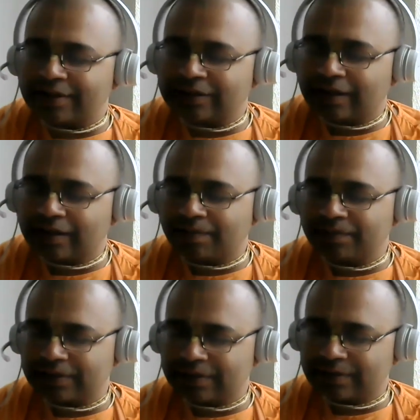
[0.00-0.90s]
krishna
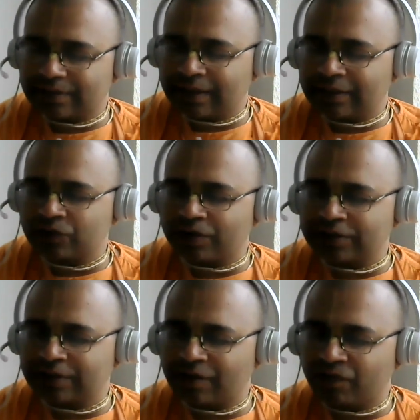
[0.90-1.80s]
comes in his
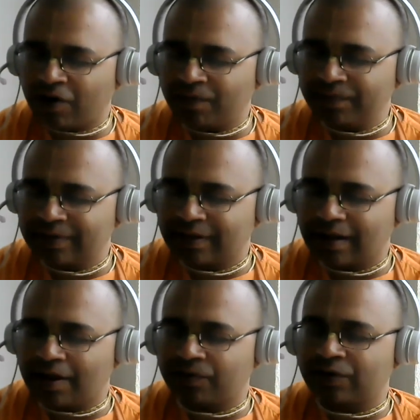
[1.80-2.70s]
original form
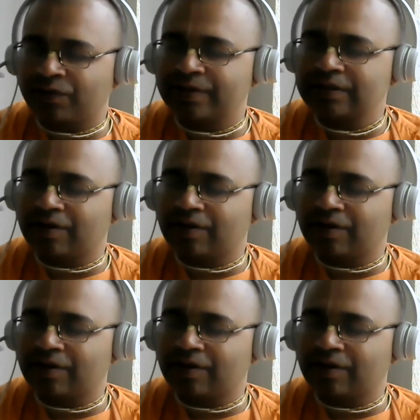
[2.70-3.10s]
out of his